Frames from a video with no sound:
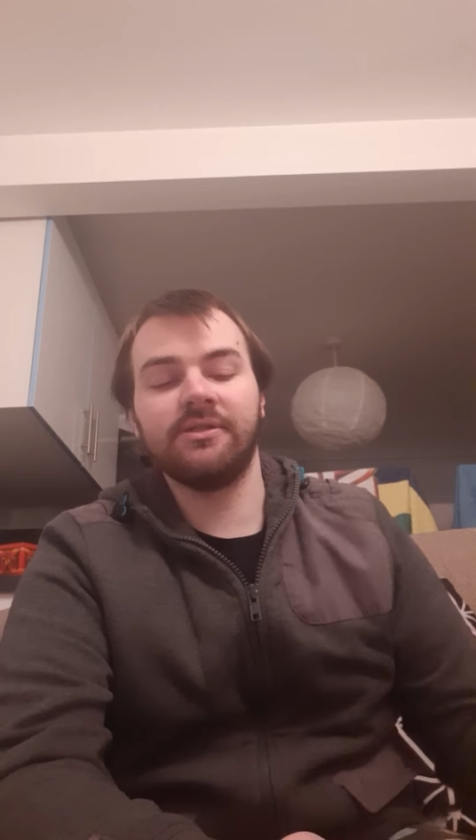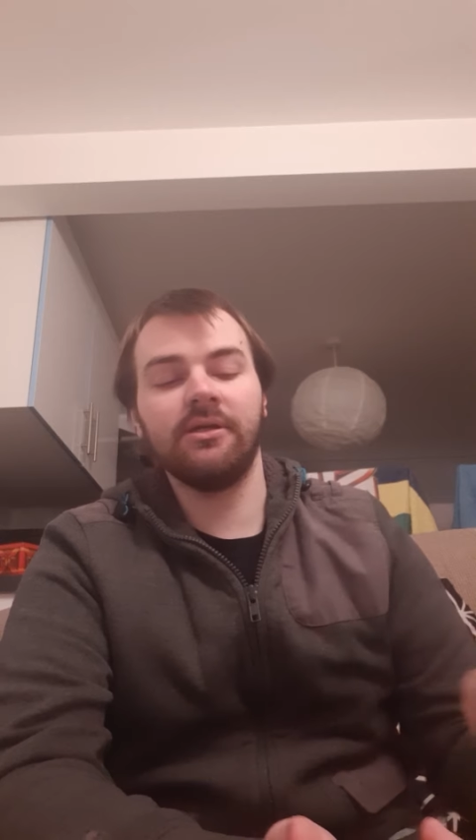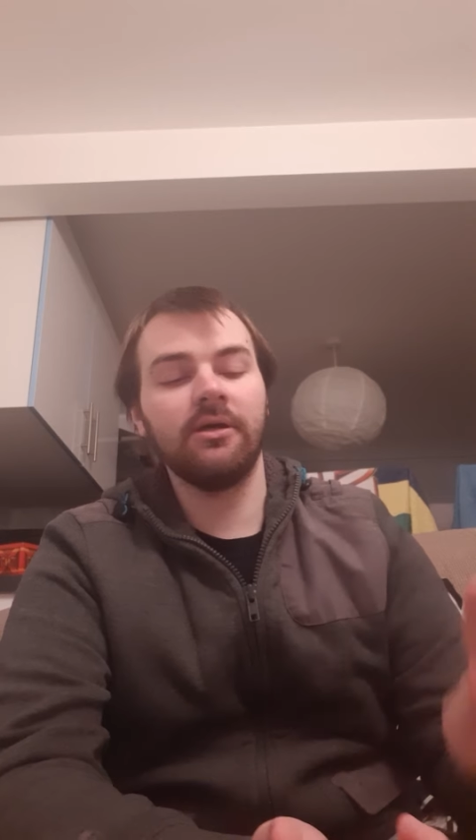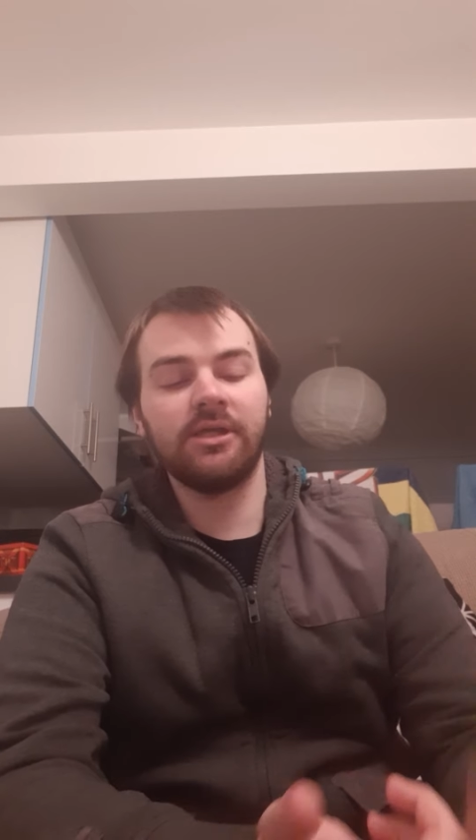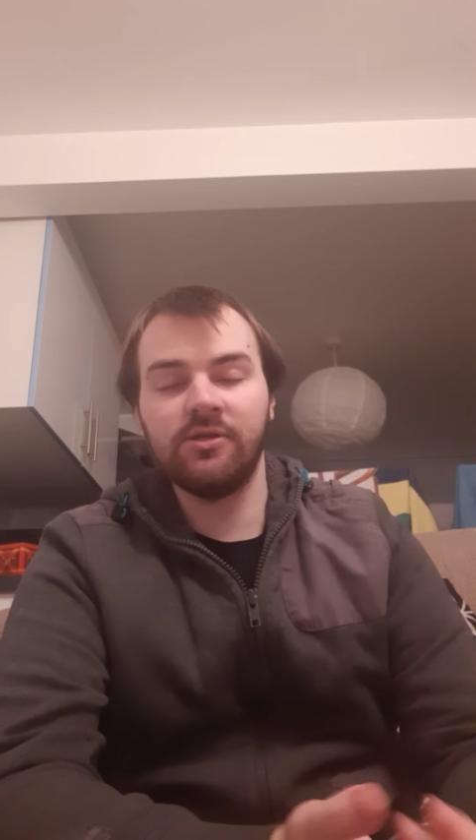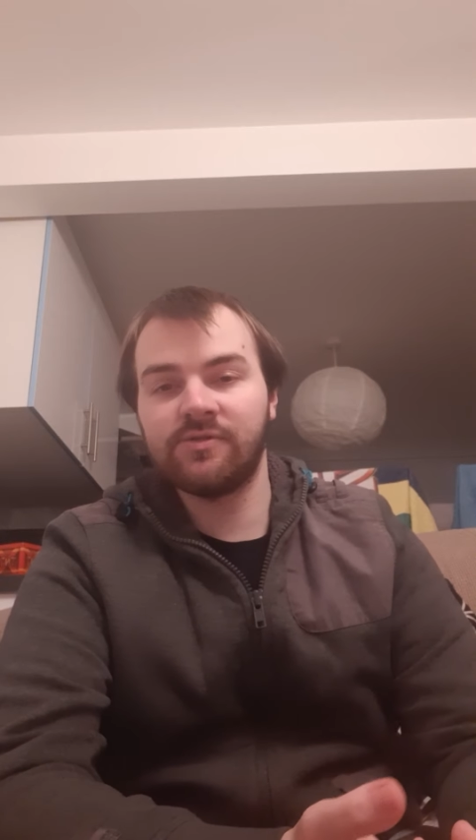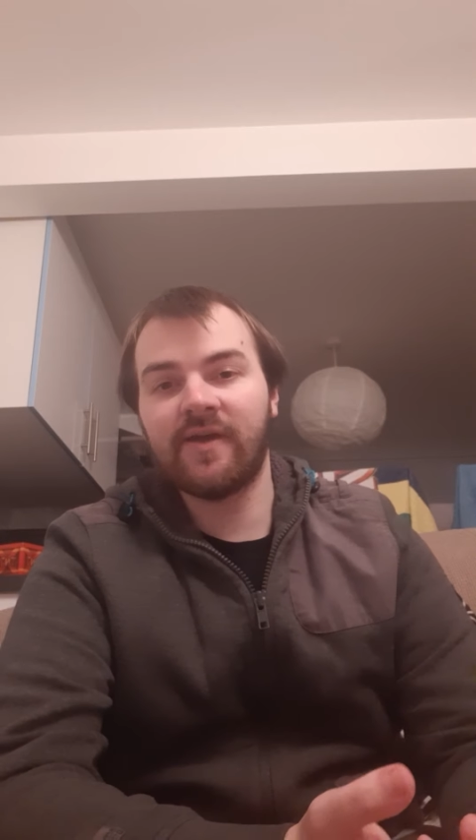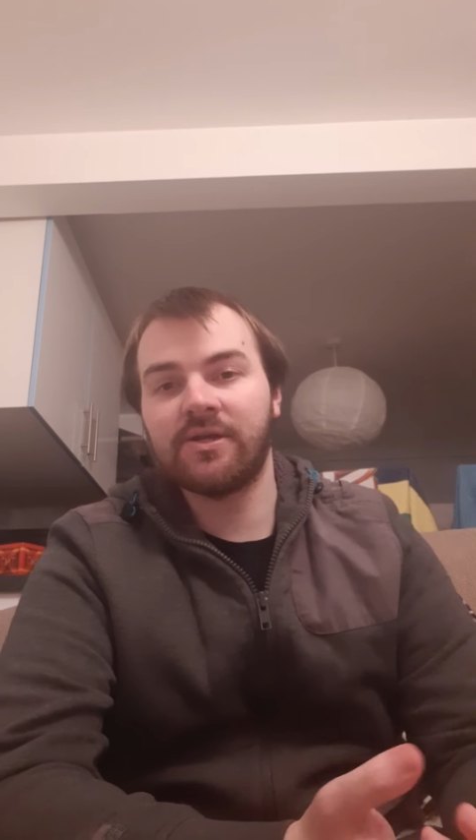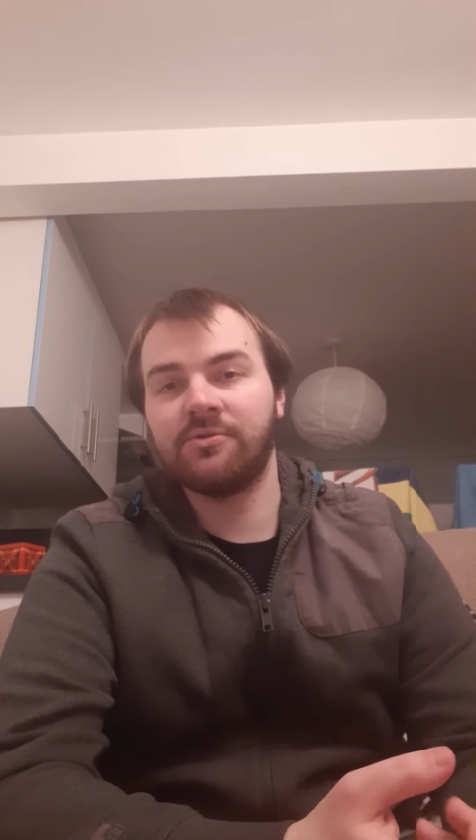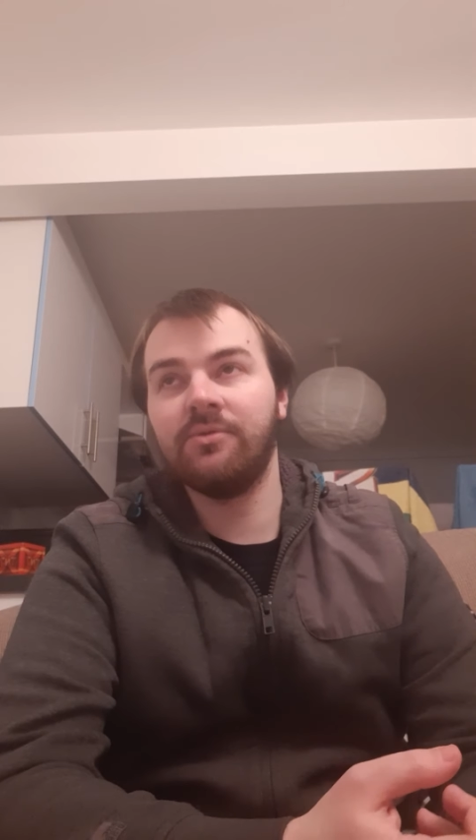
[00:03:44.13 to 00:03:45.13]
So you got Q's
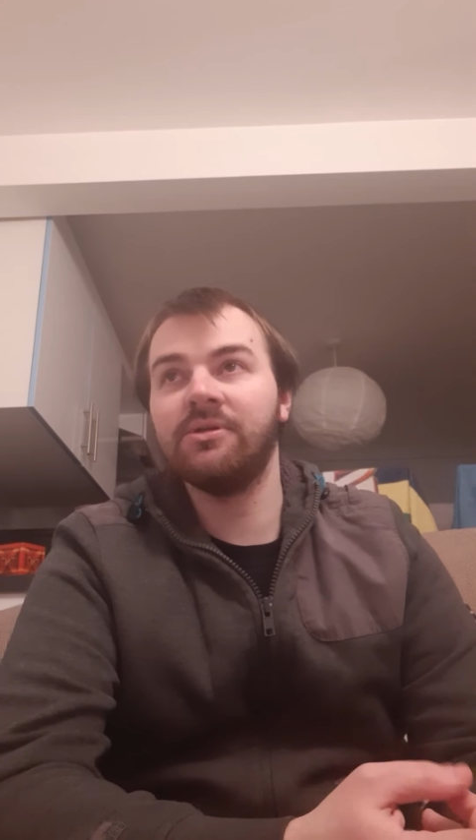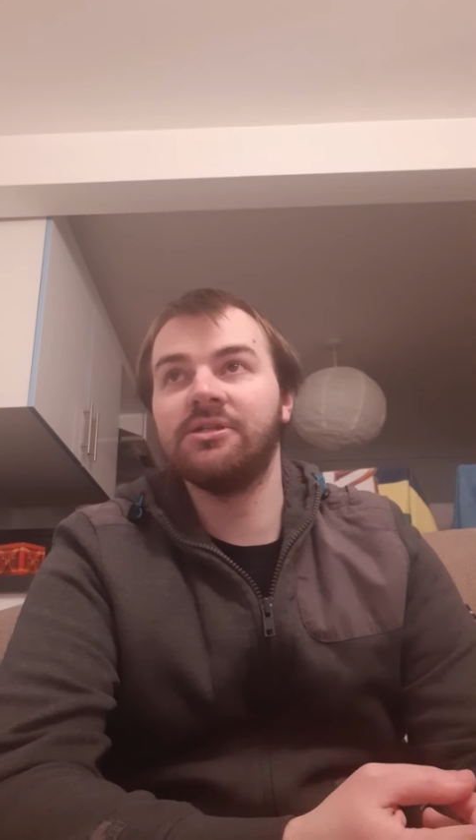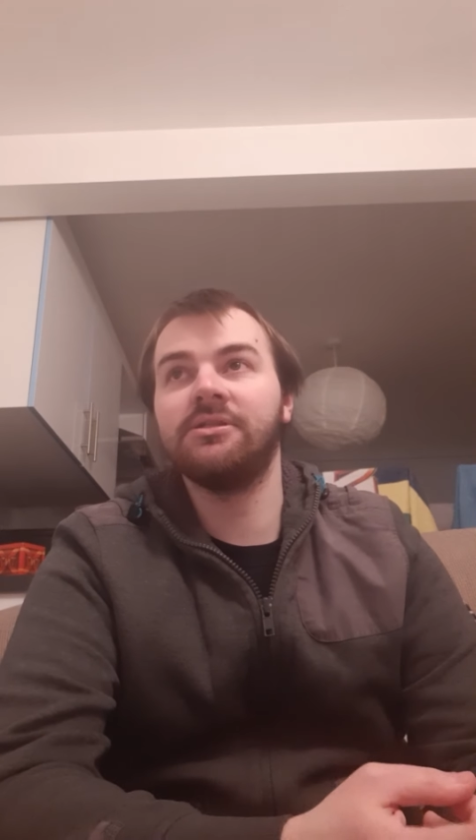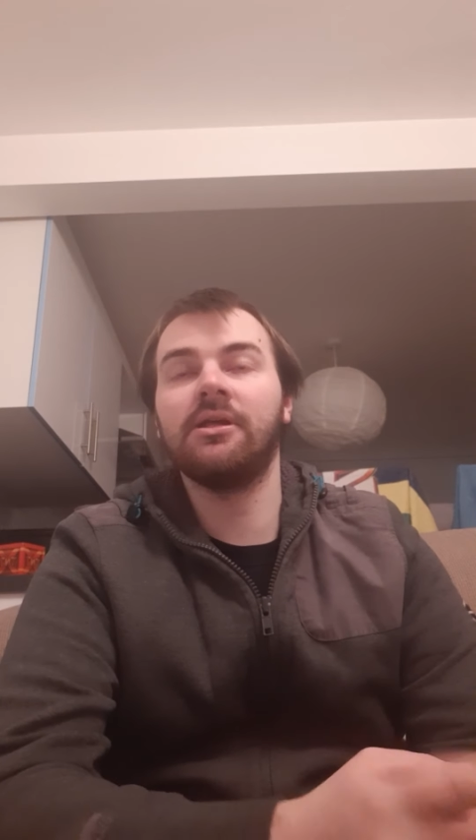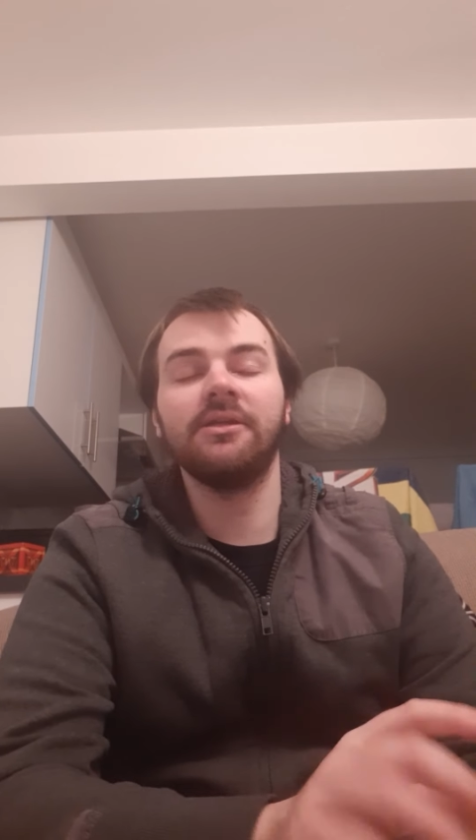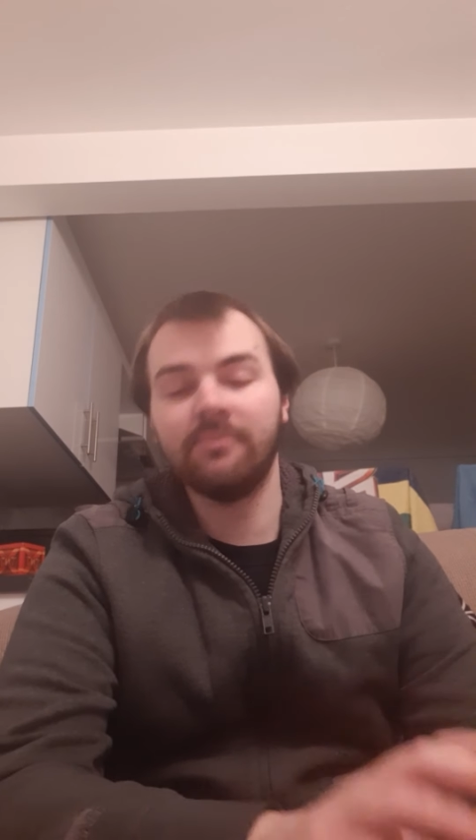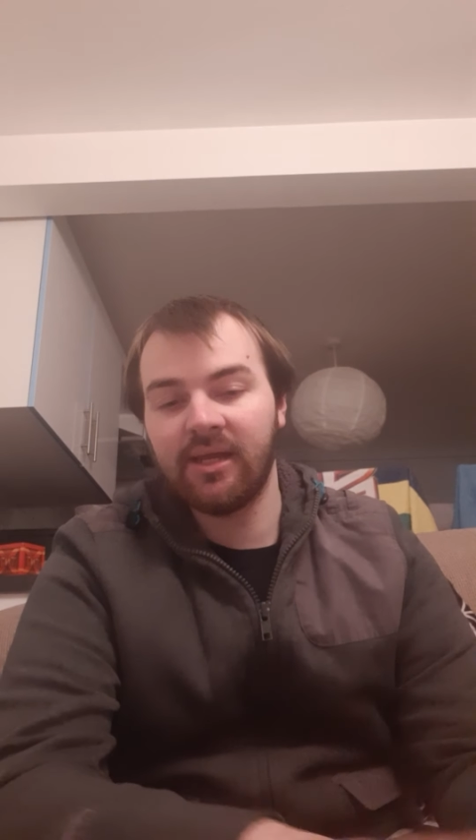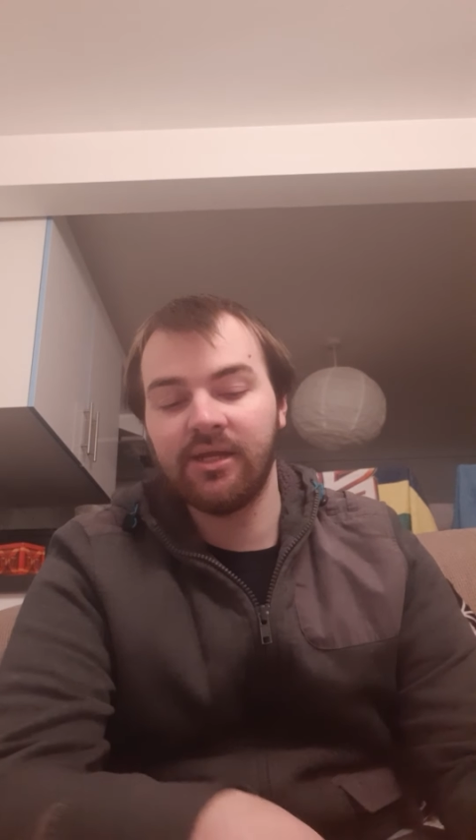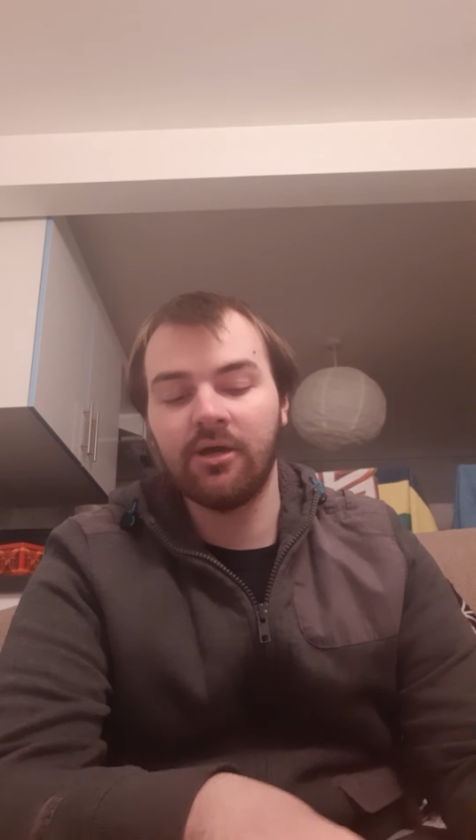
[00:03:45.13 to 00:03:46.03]
Factory, which is like your main